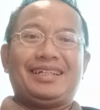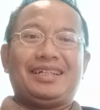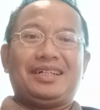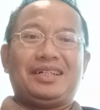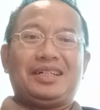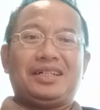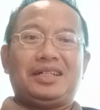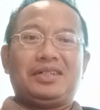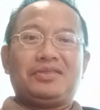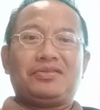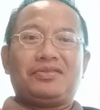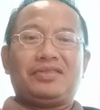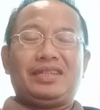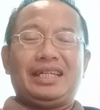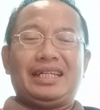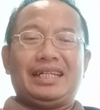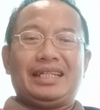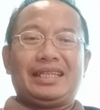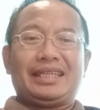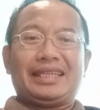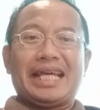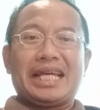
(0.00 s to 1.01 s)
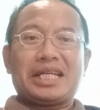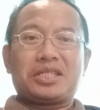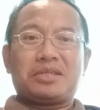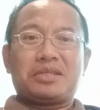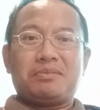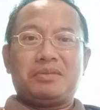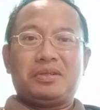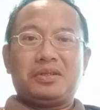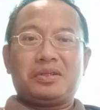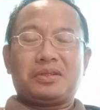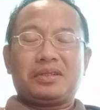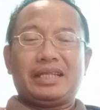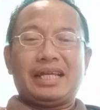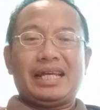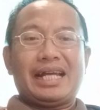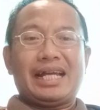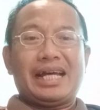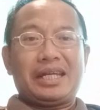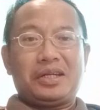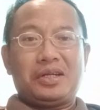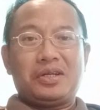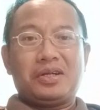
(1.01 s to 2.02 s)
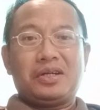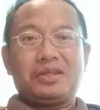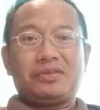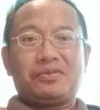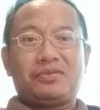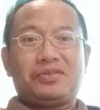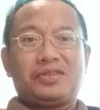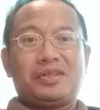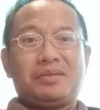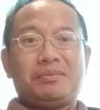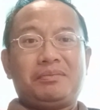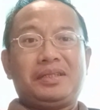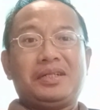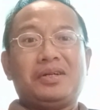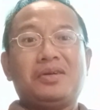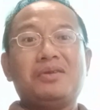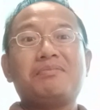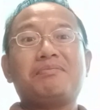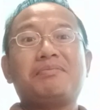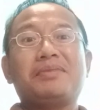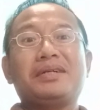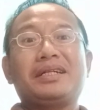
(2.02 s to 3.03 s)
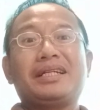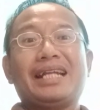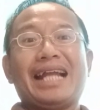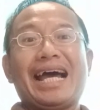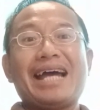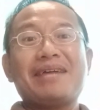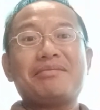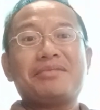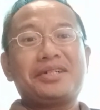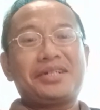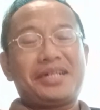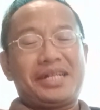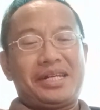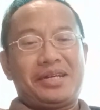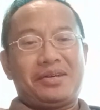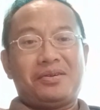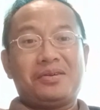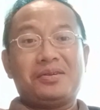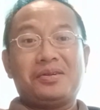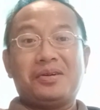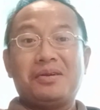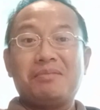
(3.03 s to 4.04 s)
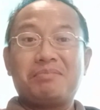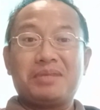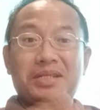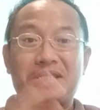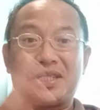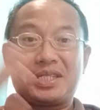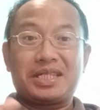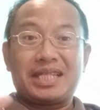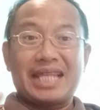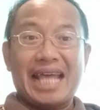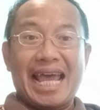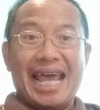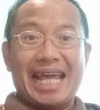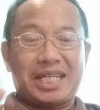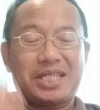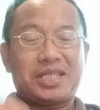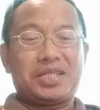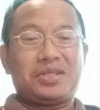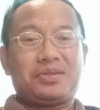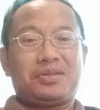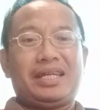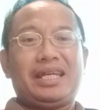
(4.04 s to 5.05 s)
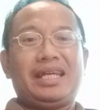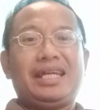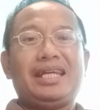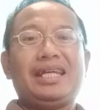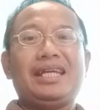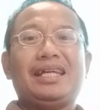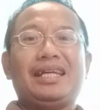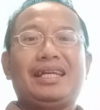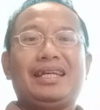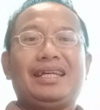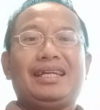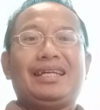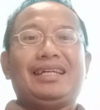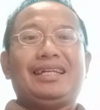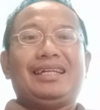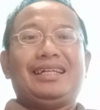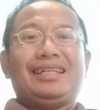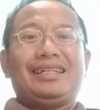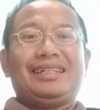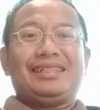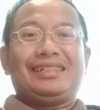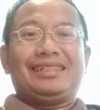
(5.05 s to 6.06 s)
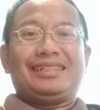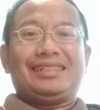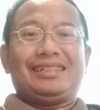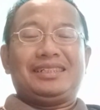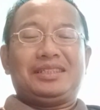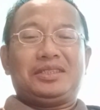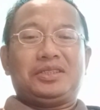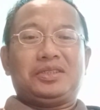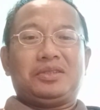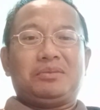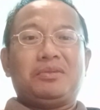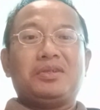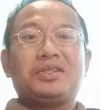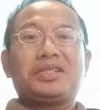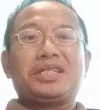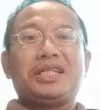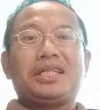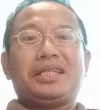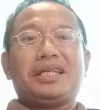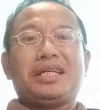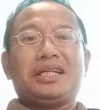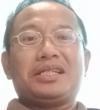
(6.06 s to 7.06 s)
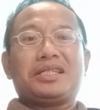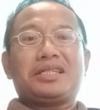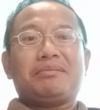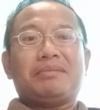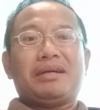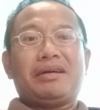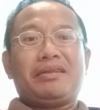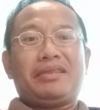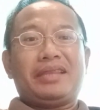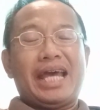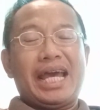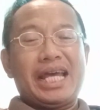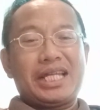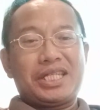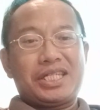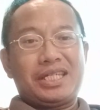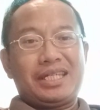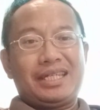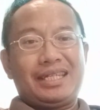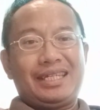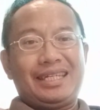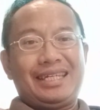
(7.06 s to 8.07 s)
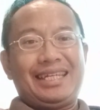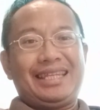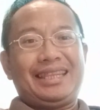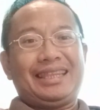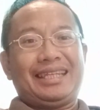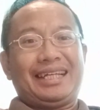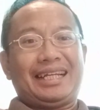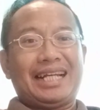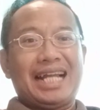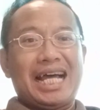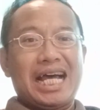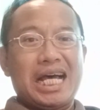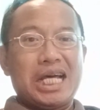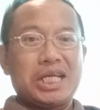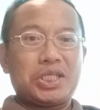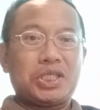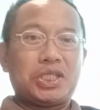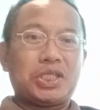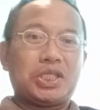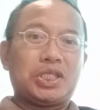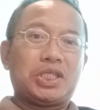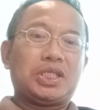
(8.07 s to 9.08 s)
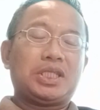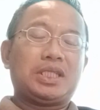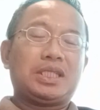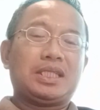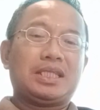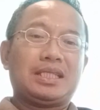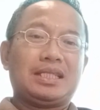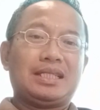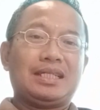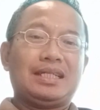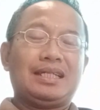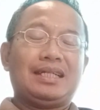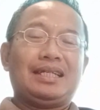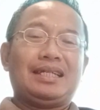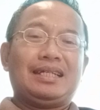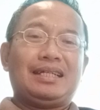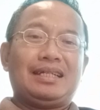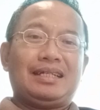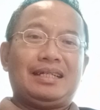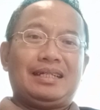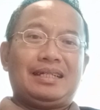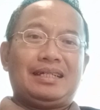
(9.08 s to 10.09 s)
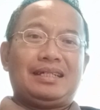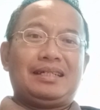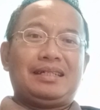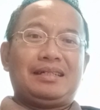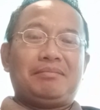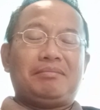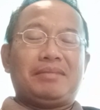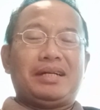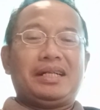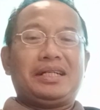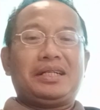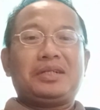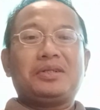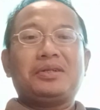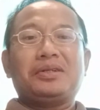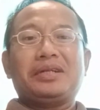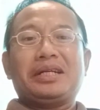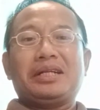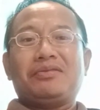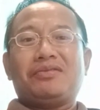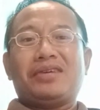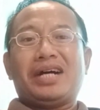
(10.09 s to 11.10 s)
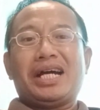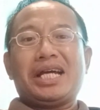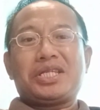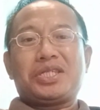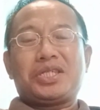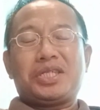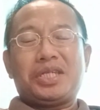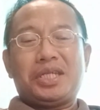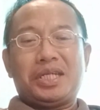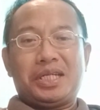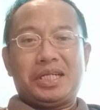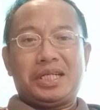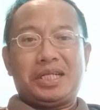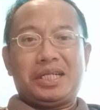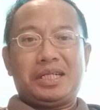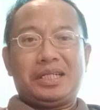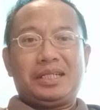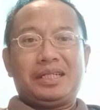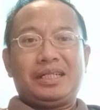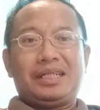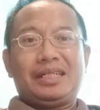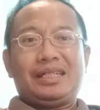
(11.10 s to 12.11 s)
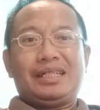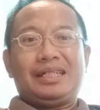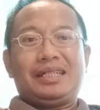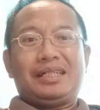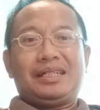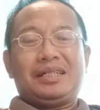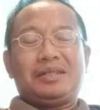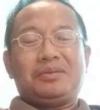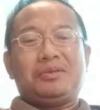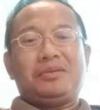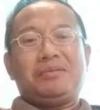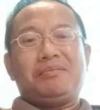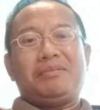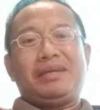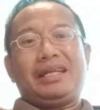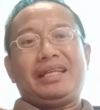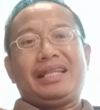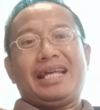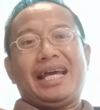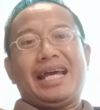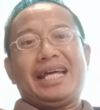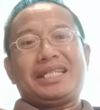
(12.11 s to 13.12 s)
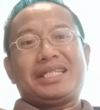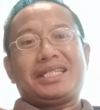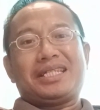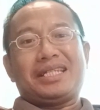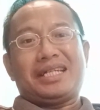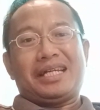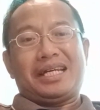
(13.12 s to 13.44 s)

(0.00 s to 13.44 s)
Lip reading: of the textbook that I got from the Open Library or OpenStax. Okay, so more details about that in the class, but a good advice here would be that